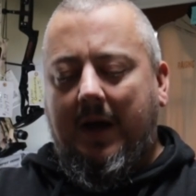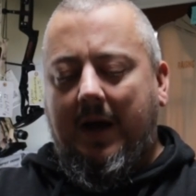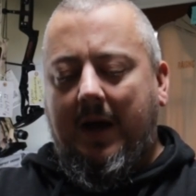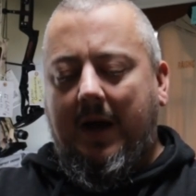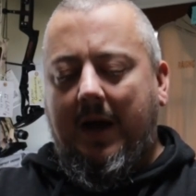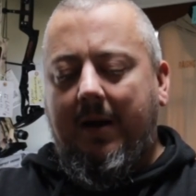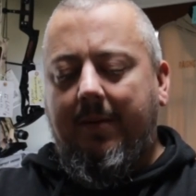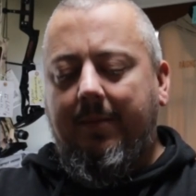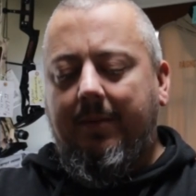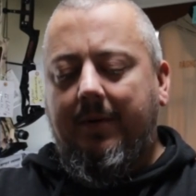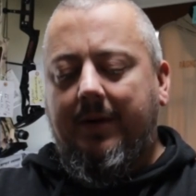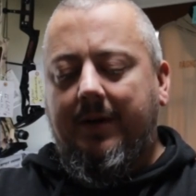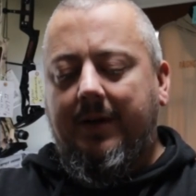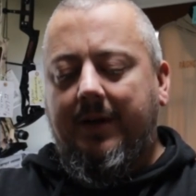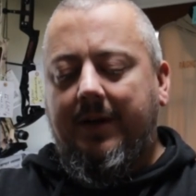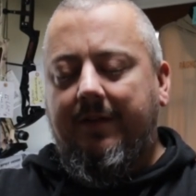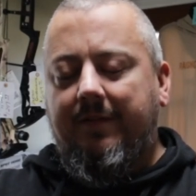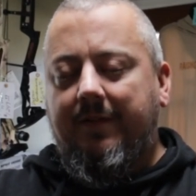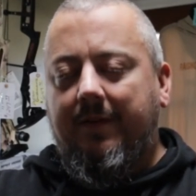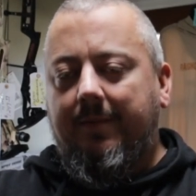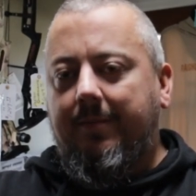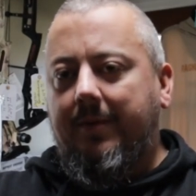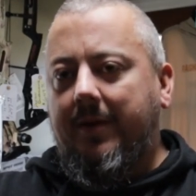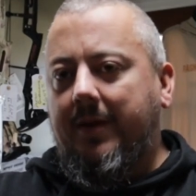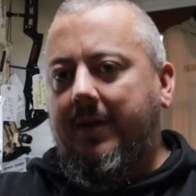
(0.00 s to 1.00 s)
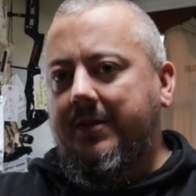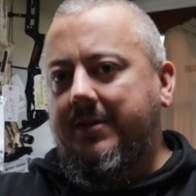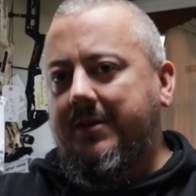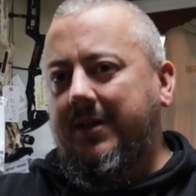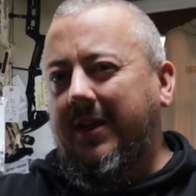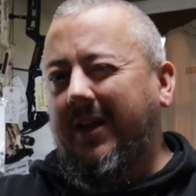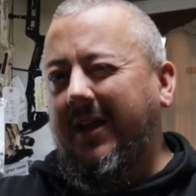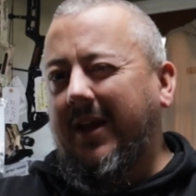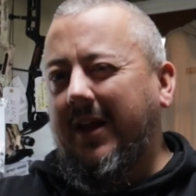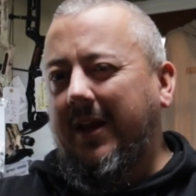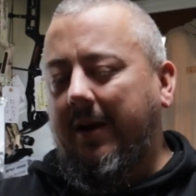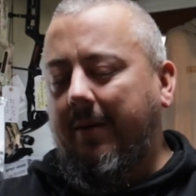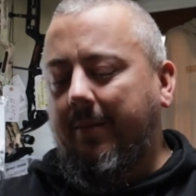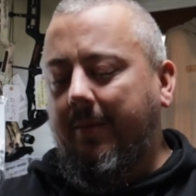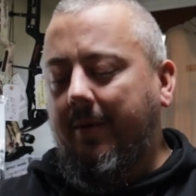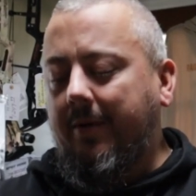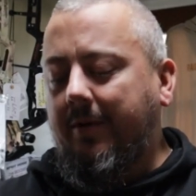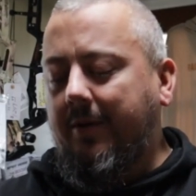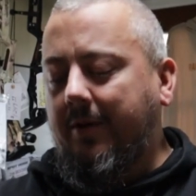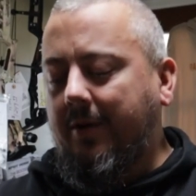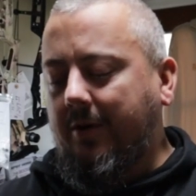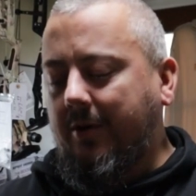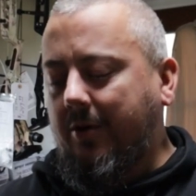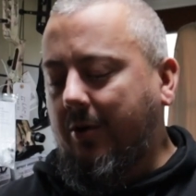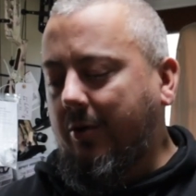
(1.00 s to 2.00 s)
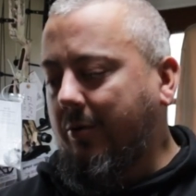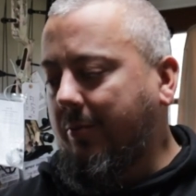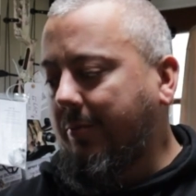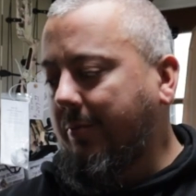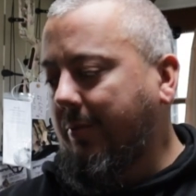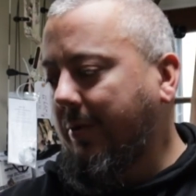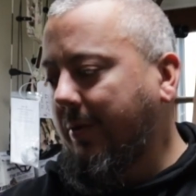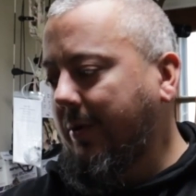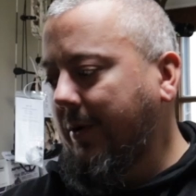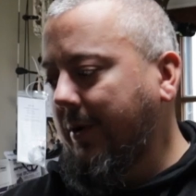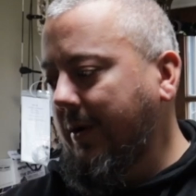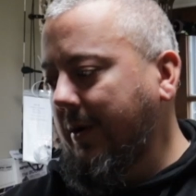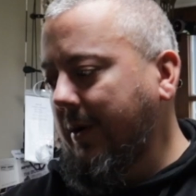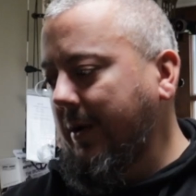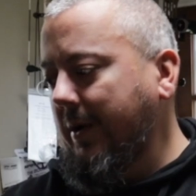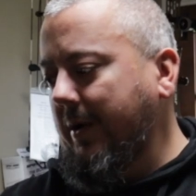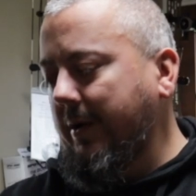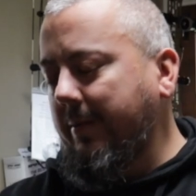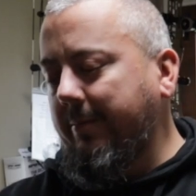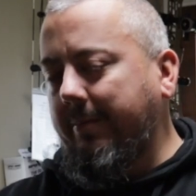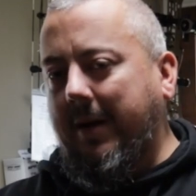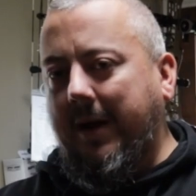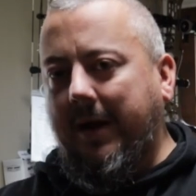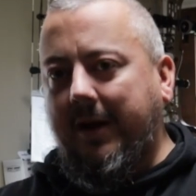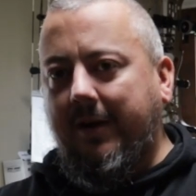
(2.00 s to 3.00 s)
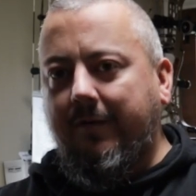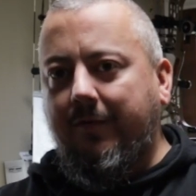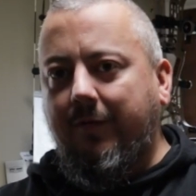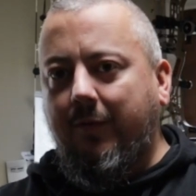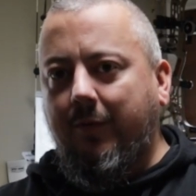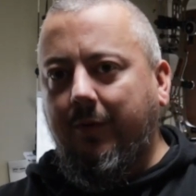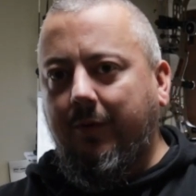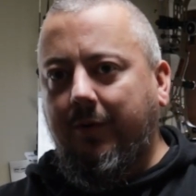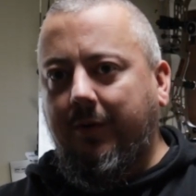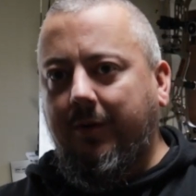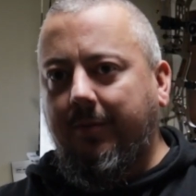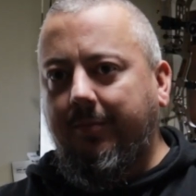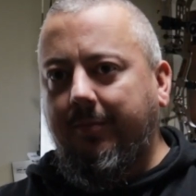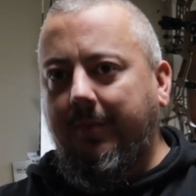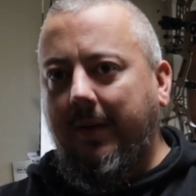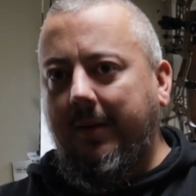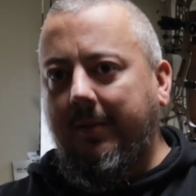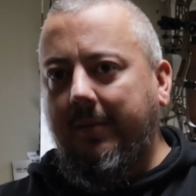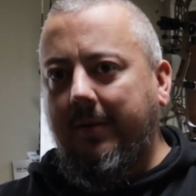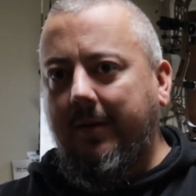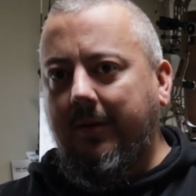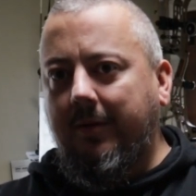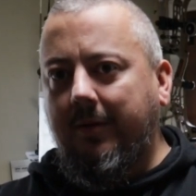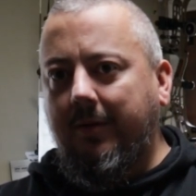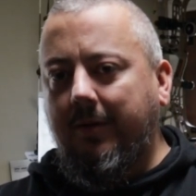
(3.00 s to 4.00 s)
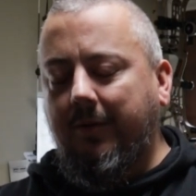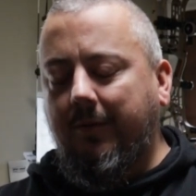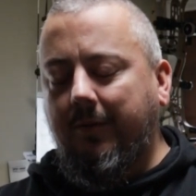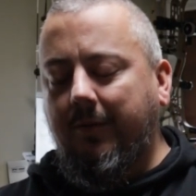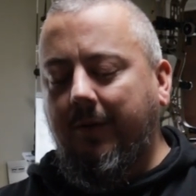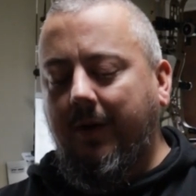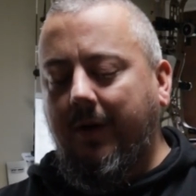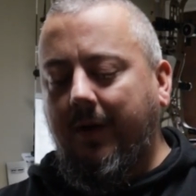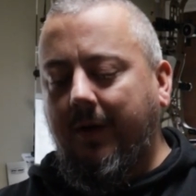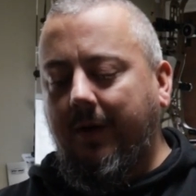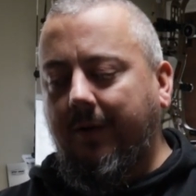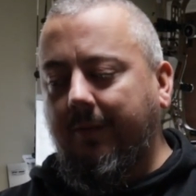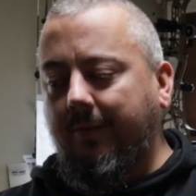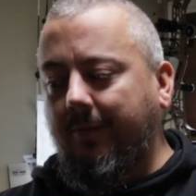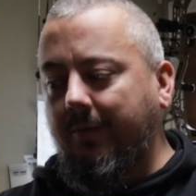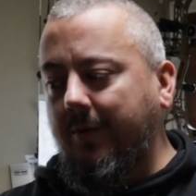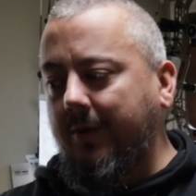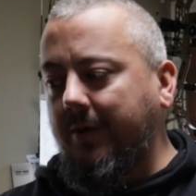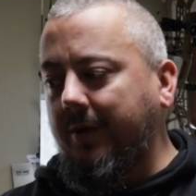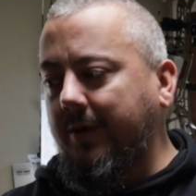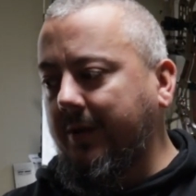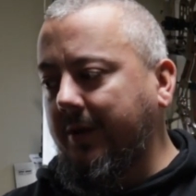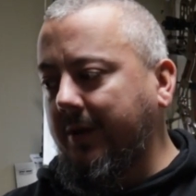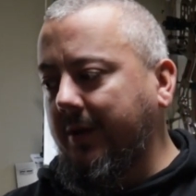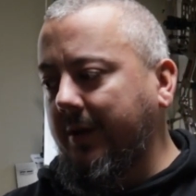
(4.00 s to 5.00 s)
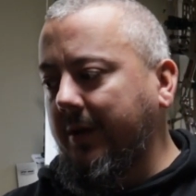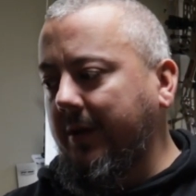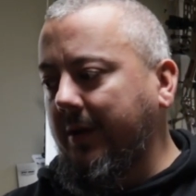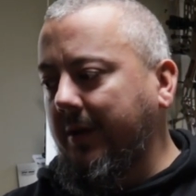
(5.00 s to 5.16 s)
I'm going to leave it because, again, I'm going to go back and forth maybe with